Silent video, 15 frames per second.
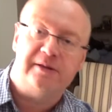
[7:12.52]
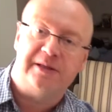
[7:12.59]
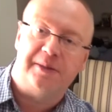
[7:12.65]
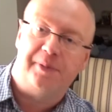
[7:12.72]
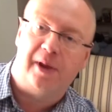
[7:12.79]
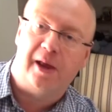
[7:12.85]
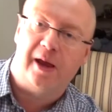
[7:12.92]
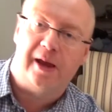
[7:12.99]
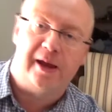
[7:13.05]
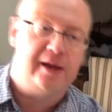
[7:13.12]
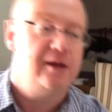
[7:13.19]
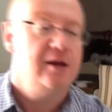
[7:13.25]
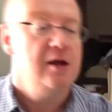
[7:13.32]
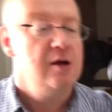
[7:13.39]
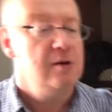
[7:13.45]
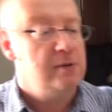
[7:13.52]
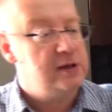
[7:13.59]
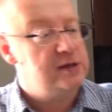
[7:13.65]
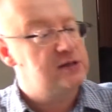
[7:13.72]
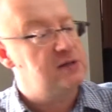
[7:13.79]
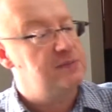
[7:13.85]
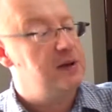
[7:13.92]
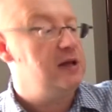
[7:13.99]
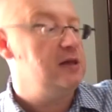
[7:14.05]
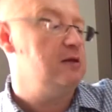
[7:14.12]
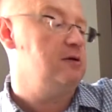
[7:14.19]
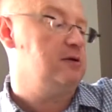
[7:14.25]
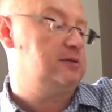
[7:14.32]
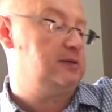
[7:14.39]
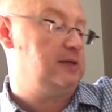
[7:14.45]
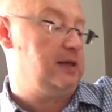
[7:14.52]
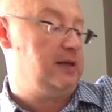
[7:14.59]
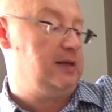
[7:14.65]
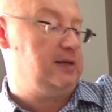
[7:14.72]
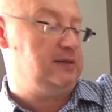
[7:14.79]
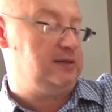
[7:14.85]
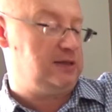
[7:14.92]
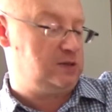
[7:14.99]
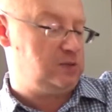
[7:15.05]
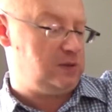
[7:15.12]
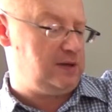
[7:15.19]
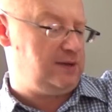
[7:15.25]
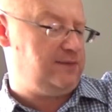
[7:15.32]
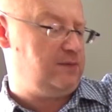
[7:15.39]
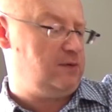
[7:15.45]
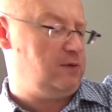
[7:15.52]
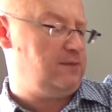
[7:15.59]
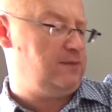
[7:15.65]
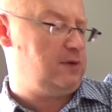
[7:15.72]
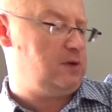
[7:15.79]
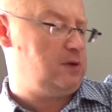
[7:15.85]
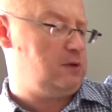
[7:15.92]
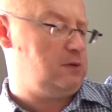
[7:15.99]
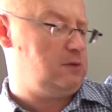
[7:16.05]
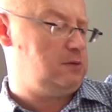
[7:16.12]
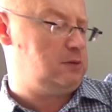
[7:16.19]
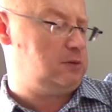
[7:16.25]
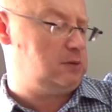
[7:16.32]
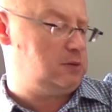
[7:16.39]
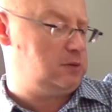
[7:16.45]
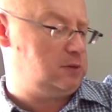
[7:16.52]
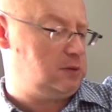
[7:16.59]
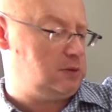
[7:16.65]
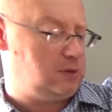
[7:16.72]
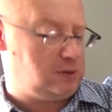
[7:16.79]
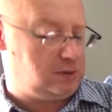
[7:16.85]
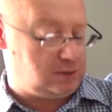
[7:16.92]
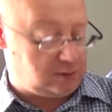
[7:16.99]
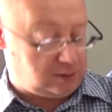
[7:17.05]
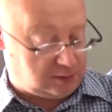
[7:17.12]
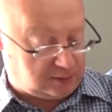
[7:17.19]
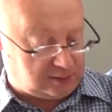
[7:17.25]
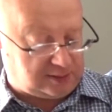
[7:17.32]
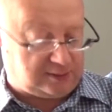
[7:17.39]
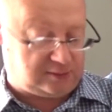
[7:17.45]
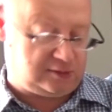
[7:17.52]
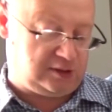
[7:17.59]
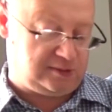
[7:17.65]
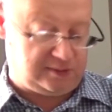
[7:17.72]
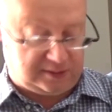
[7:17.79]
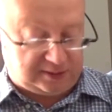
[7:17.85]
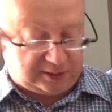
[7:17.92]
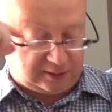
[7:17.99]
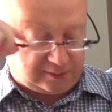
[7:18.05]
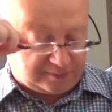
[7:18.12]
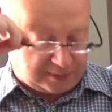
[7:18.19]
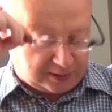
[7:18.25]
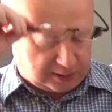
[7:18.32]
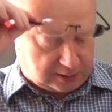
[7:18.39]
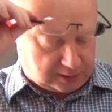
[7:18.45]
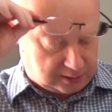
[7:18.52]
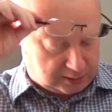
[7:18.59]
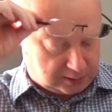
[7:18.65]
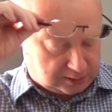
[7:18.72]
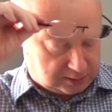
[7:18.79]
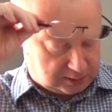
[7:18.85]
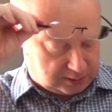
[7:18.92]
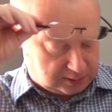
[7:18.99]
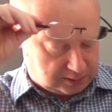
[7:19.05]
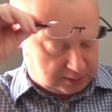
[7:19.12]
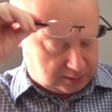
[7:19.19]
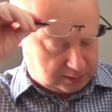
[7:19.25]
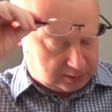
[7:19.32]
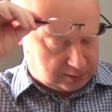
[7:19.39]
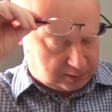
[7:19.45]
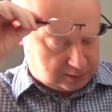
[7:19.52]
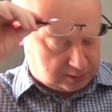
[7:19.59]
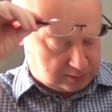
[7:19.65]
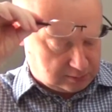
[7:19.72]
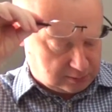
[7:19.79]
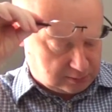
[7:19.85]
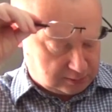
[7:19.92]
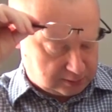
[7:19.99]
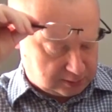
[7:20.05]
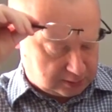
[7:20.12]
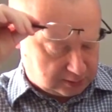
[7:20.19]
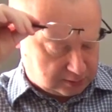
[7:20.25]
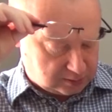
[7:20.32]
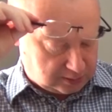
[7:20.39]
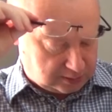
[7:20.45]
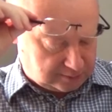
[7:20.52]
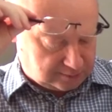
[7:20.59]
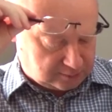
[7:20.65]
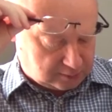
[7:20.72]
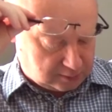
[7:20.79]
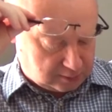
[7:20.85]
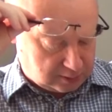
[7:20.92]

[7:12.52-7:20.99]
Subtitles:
supply, which to me looks, is it 24 volts? Excuse me, take off my glasses. What is it, 24?